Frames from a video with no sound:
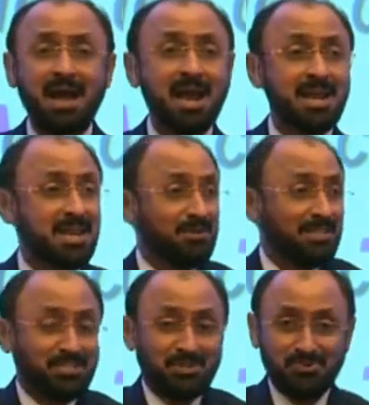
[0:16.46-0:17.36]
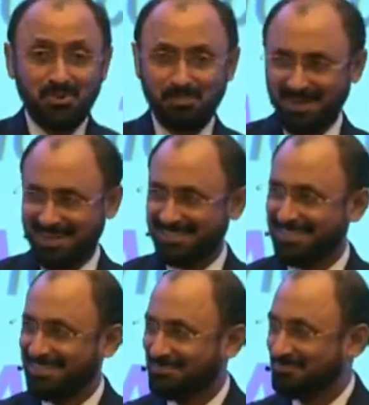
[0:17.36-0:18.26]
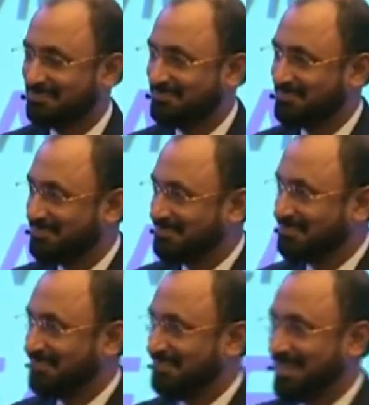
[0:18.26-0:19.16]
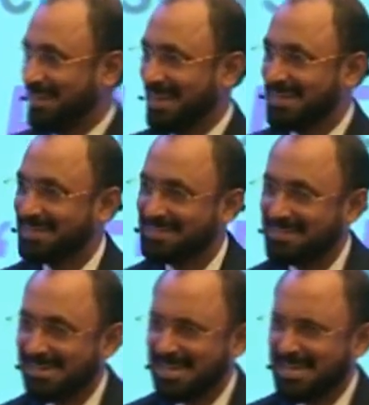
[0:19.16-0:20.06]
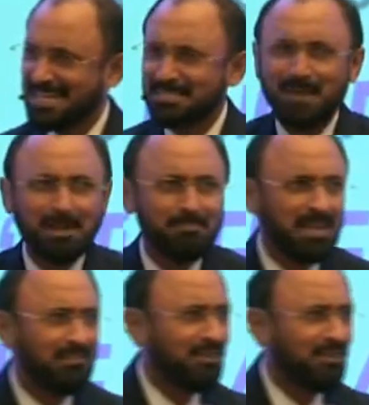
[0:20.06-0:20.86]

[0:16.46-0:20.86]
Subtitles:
I request you to open it. Right. Is my brief